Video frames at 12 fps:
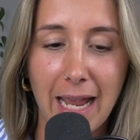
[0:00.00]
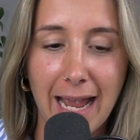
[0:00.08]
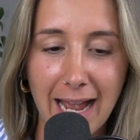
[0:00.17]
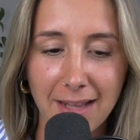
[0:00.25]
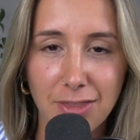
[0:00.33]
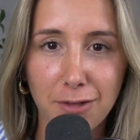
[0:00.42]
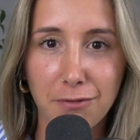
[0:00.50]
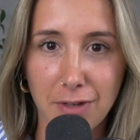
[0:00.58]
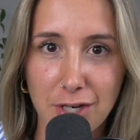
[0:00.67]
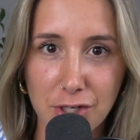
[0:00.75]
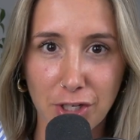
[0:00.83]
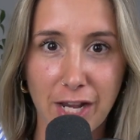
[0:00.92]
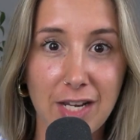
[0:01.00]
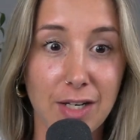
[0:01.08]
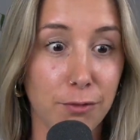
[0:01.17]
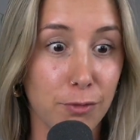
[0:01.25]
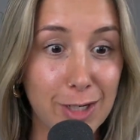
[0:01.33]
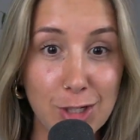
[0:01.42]
At the finish line
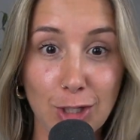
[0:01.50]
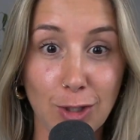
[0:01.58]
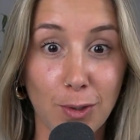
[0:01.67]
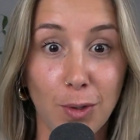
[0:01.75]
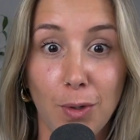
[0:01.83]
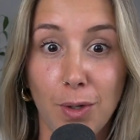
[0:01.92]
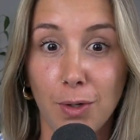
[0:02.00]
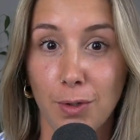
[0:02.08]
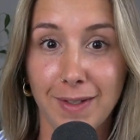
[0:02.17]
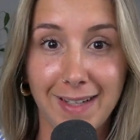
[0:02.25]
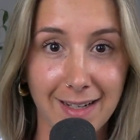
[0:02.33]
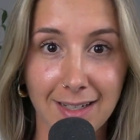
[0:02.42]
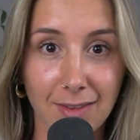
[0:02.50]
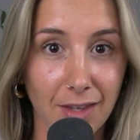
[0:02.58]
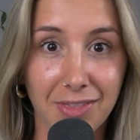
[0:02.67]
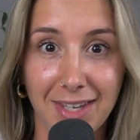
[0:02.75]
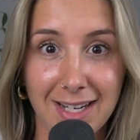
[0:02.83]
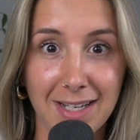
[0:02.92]
of reaching the goal or getting the
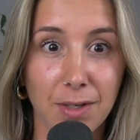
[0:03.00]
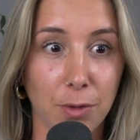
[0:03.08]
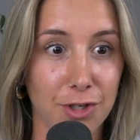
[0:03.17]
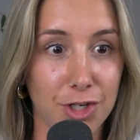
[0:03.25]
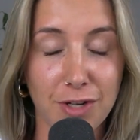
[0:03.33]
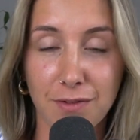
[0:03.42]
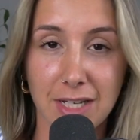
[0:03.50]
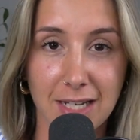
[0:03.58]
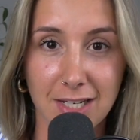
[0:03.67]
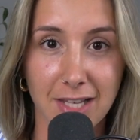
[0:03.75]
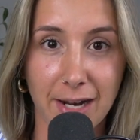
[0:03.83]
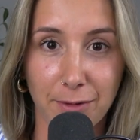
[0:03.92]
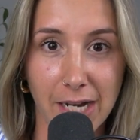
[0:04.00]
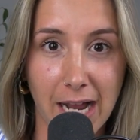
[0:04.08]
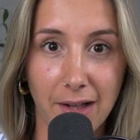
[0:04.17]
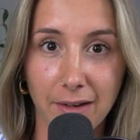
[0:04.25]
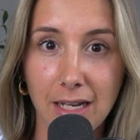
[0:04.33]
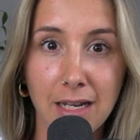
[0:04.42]
thing or shifting into that
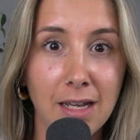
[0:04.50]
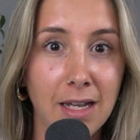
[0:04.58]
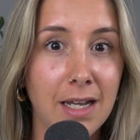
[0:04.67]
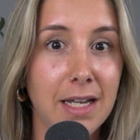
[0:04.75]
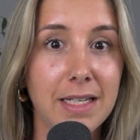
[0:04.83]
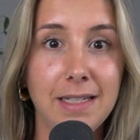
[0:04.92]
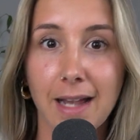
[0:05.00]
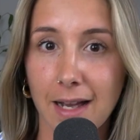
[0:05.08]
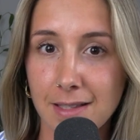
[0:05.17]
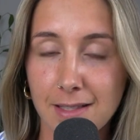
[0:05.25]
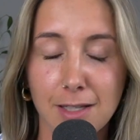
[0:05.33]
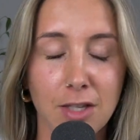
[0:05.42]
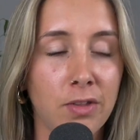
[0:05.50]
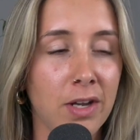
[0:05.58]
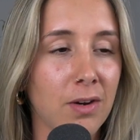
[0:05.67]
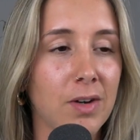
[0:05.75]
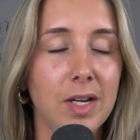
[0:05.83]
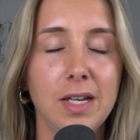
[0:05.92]
reality, yes,
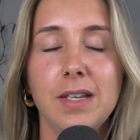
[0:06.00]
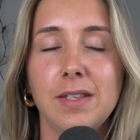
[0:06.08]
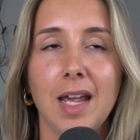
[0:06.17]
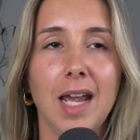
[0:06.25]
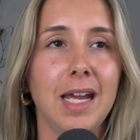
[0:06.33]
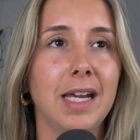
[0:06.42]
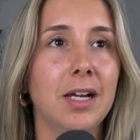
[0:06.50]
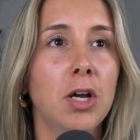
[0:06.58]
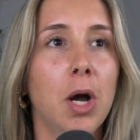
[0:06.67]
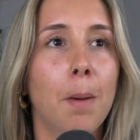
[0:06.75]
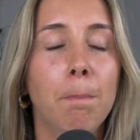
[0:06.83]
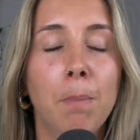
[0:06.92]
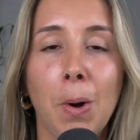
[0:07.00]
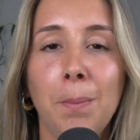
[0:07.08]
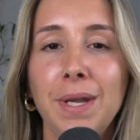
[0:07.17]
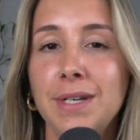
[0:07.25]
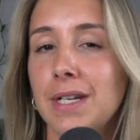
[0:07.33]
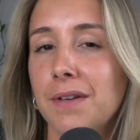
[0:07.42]
there is a
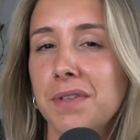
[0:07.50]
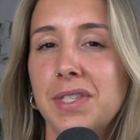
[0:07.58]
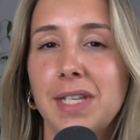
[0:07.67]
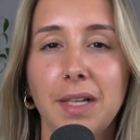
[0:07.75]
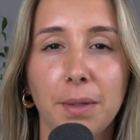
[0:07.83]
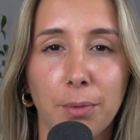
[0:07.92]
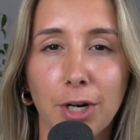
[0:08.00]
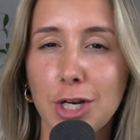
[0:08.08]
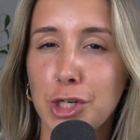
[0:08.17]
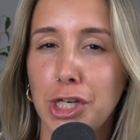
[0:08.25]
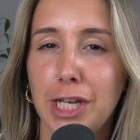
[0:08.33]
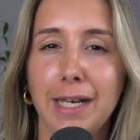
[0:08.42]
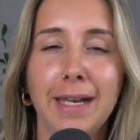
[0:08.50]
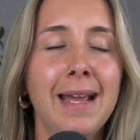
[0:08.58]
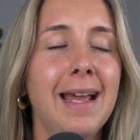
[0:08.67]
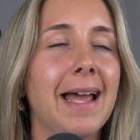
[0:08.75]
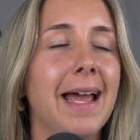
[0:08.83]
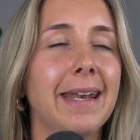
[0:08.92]
moment of celebration
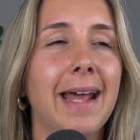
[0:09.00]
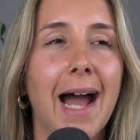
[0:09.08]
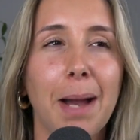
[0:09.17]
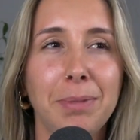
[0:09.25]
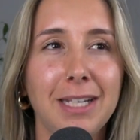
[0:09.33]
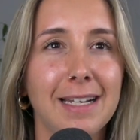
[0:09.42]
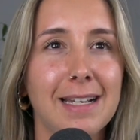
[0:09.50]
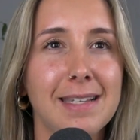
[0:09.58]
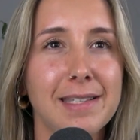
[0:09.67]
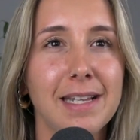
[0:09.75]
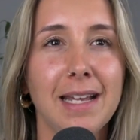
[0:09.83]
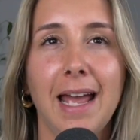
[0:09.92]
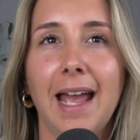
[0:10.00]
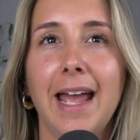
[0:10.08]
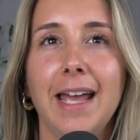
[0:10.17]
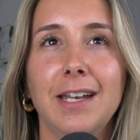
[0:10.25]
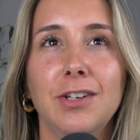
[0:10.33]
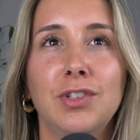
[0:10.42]
and happiness
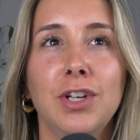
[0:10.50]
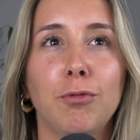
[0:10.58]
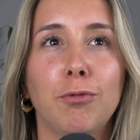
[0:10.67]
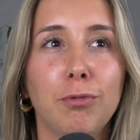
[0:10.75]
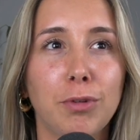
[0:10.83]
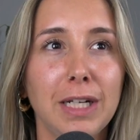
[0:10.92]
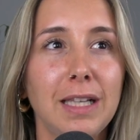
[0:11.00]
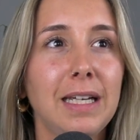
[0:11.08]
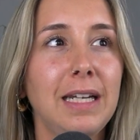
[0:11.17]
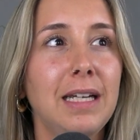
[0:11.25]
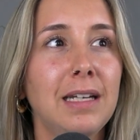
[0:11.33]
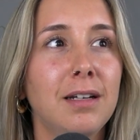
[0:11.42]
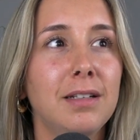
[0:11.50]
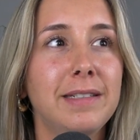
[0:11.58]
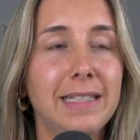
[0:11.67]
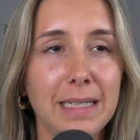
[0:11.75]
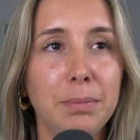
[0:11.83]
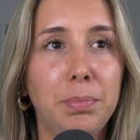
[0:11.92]
and really
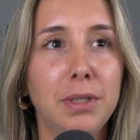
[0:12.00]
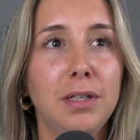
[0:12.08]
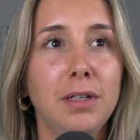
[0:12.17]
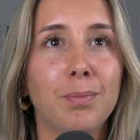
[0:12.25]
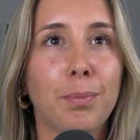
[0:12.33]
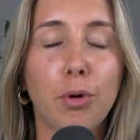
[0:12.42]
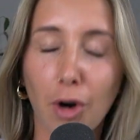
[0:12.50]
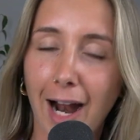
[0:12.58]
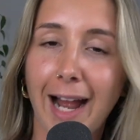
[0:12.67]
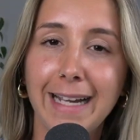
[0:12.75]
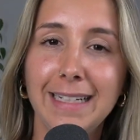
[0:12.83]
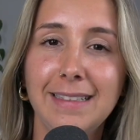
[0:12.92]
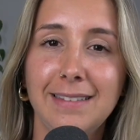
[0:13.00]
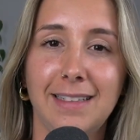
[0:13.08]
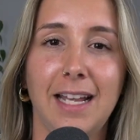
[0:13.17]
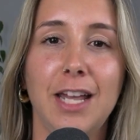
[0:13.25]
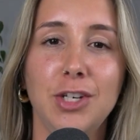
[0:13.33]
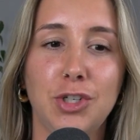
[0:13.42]
deep pride
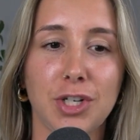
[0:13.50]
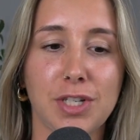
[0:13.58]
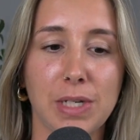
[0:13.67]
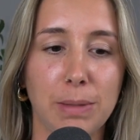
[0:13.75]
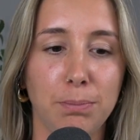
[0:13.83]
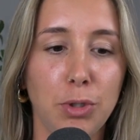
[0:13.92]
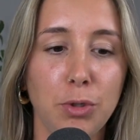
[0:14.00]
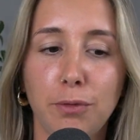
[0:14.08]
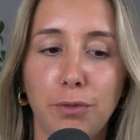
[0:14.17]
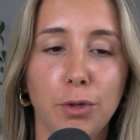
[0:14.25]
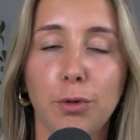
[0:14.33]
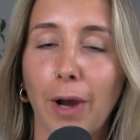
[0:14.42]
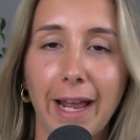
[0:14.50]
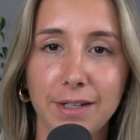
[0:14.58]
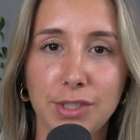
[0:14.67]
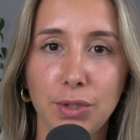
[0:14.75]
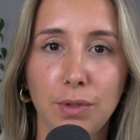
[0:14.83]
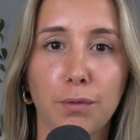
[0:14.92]
and just beautiful
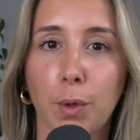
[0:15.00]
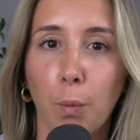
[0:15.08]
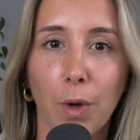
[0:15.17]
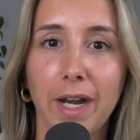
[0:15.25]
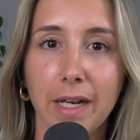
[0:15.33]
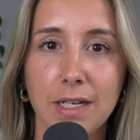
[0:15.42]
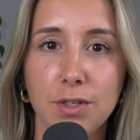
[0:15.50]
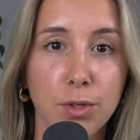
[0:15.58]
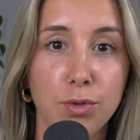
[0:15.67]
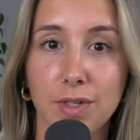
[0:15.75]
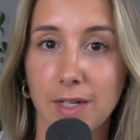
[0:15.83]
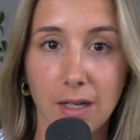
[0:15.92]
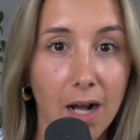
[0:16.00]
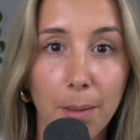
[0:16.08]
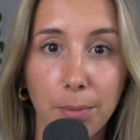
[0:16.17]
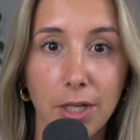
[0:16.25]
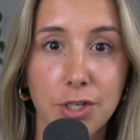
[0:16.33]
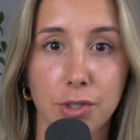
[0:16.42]
gratitude for what it is you just
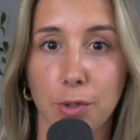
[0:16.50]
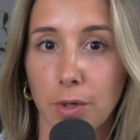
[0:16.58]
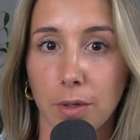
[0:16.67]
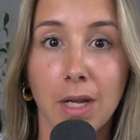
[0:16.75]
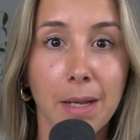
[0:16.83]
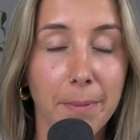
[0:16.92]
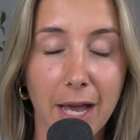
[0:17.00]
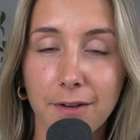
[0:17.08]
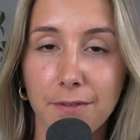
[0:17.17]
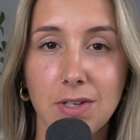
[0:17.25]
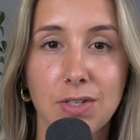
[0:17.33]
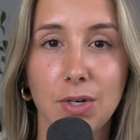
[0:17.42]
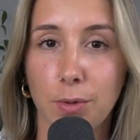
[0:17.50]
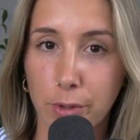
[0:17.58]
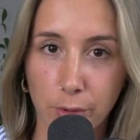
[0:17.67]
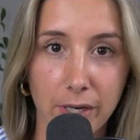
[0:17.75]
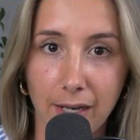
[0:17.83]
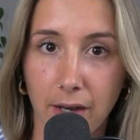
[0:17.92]
accomplished or manifested or
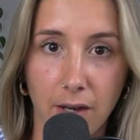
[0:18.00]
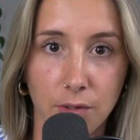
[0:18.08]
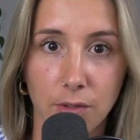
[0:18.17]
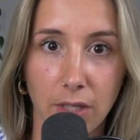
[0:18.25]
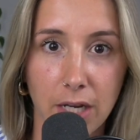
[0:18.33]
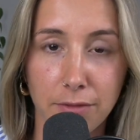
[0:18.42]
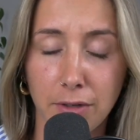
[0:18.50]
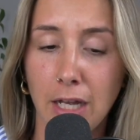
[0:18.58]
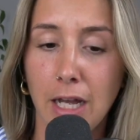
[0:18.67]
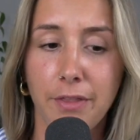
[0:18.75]
created in your life.